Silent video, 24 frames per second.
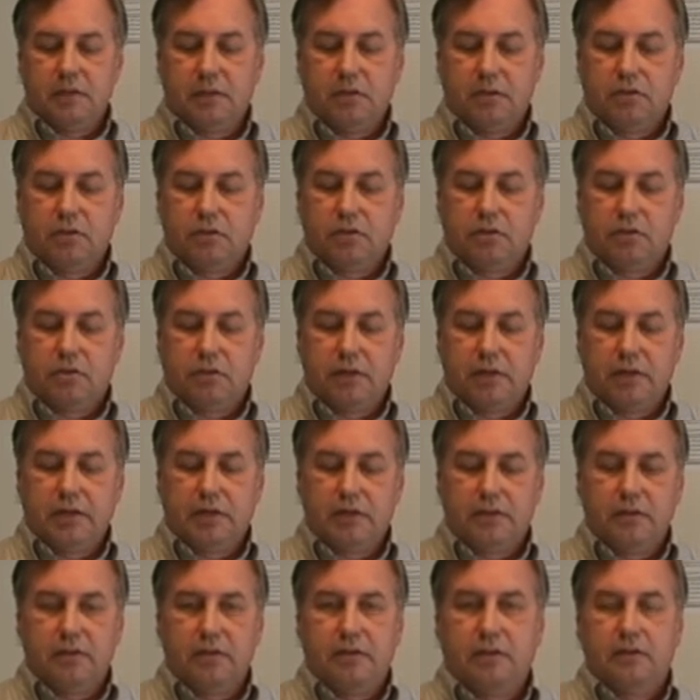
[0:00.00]
you'll go
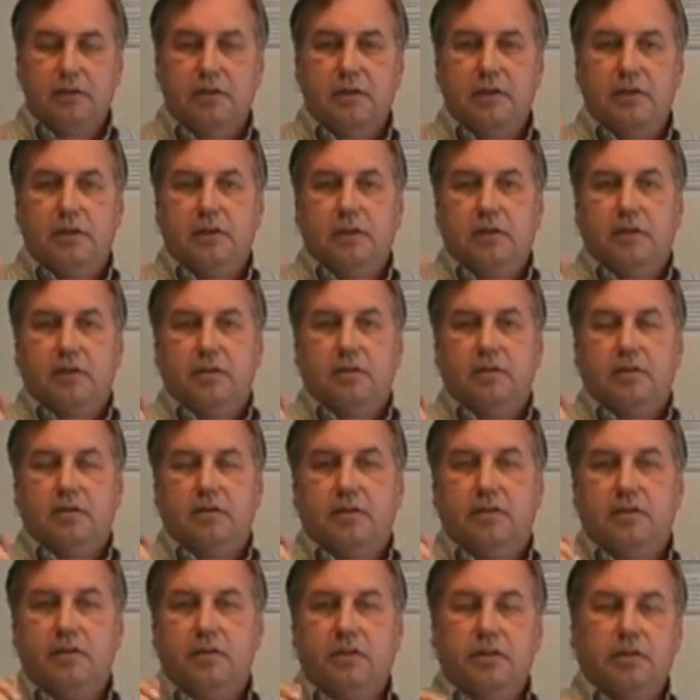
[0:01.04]
ahead and
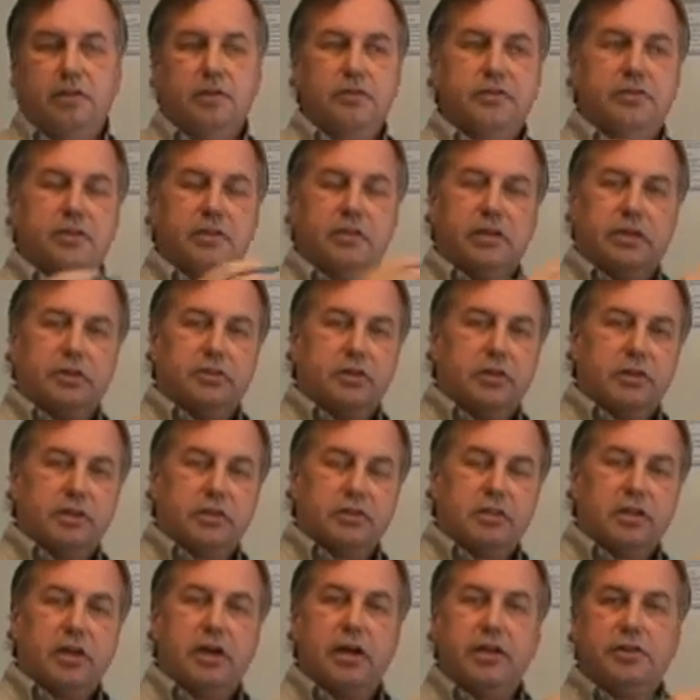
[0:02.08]
you can use the electronic
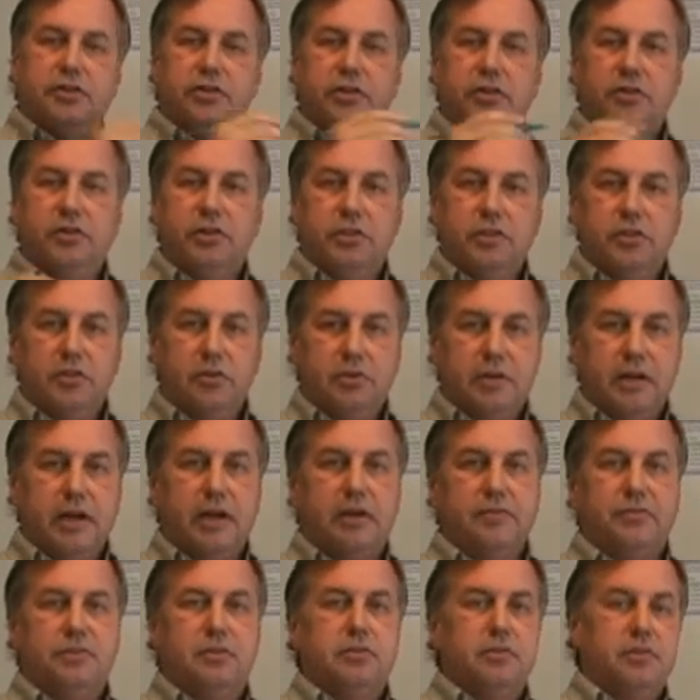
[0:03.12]
slide sheet, or you don't
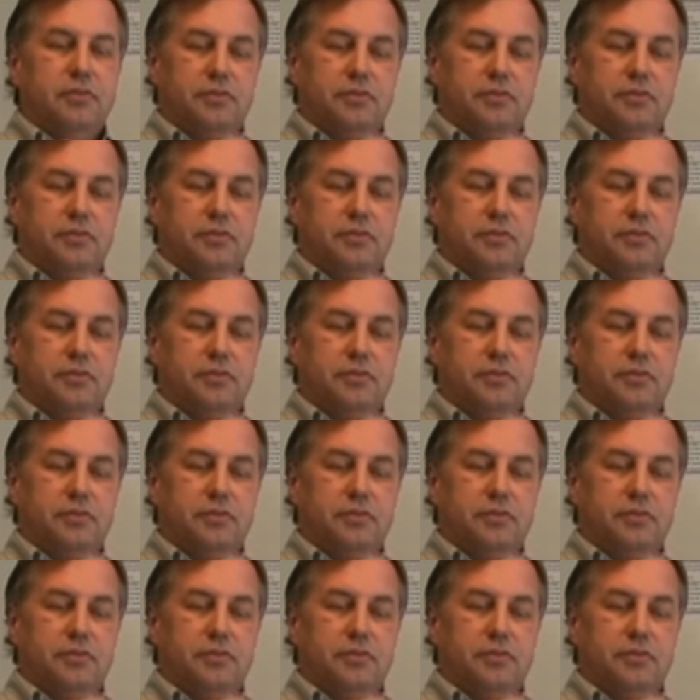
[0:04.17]
have to.